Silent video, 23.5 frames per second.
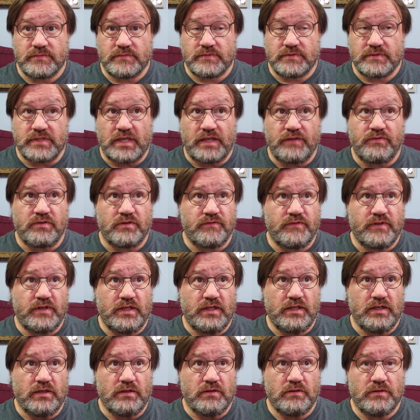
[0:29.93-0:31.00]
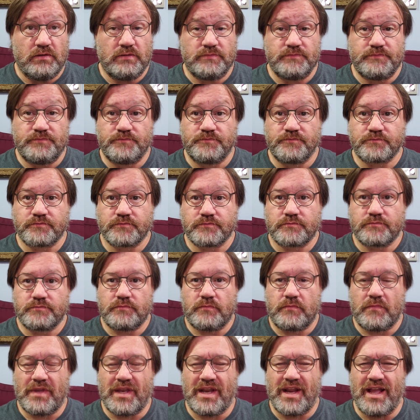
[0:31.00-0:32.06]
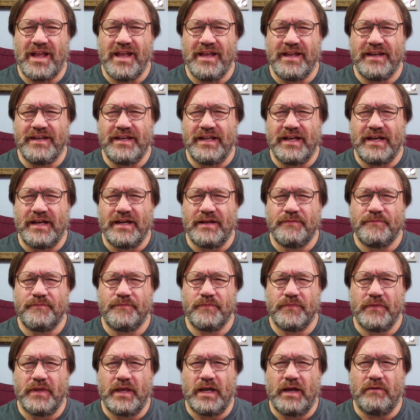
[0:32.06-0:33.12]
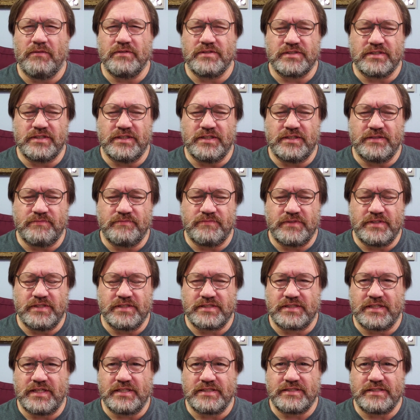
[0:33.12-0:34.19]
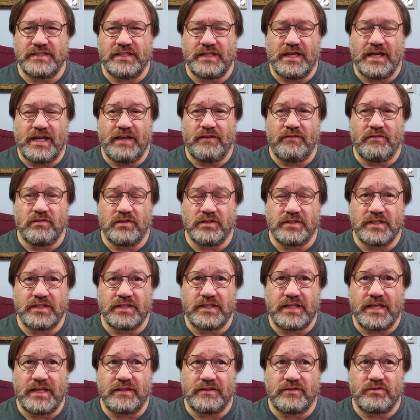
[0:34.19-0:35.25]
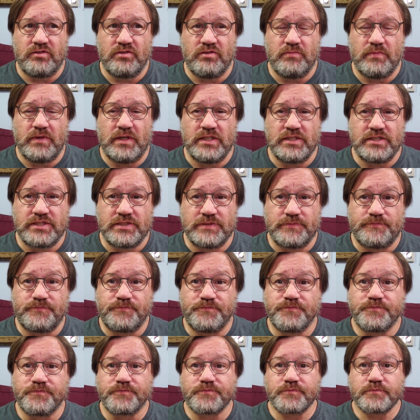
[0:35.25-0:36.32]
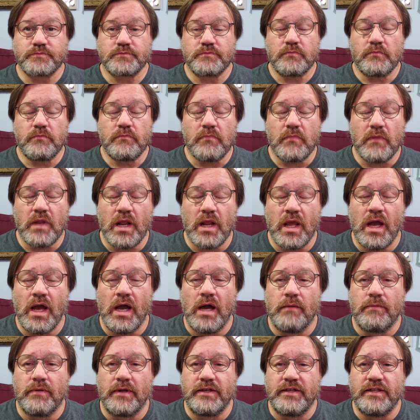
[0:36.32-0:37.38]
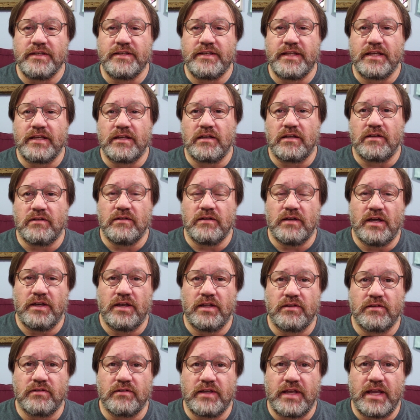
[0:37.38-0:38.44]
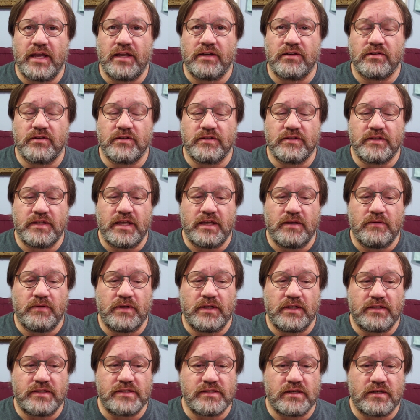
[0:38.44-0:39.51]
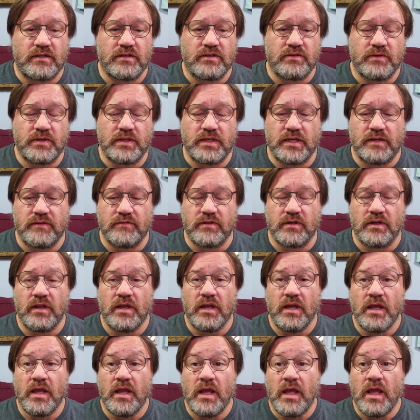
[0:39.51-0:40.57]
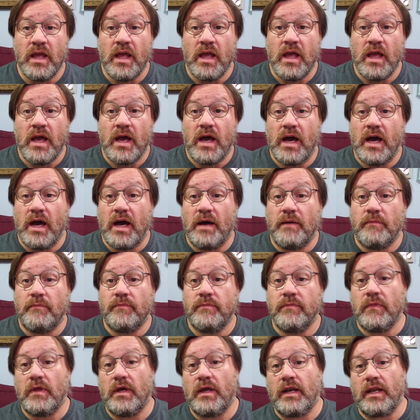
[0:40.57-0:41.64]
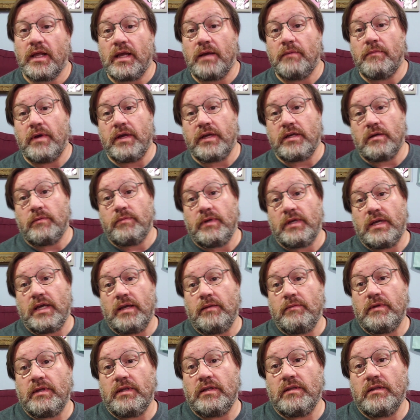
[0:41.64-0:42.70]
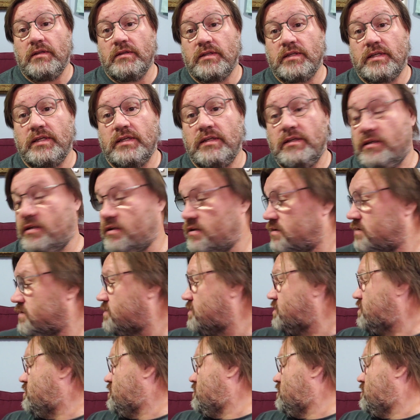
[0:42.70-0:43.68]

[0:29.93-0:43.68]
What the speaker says: cipher video, and I was going to discuss that. I haven't looked at that too much. I did take another gander at that when I started to recover. I got Michael behind me licking his